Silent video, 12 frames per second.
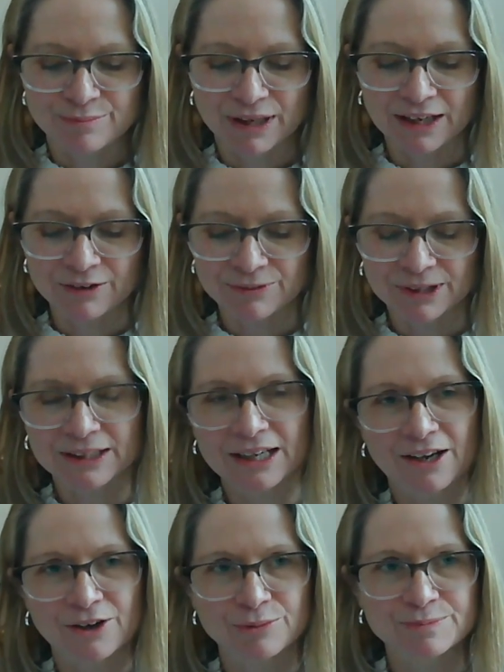it really
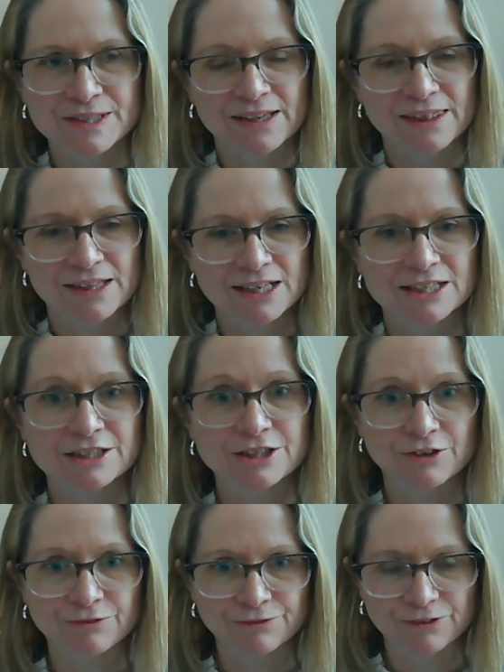helps, I think,
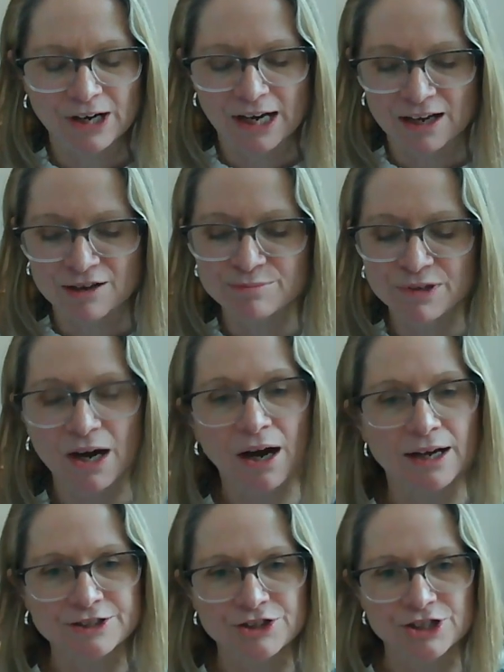to frame
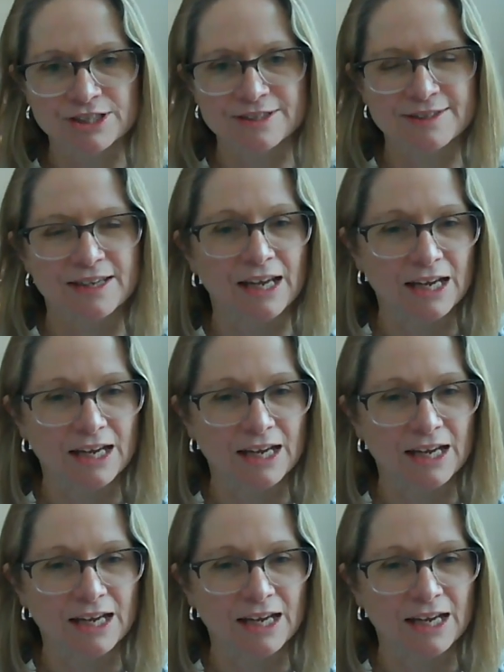not just the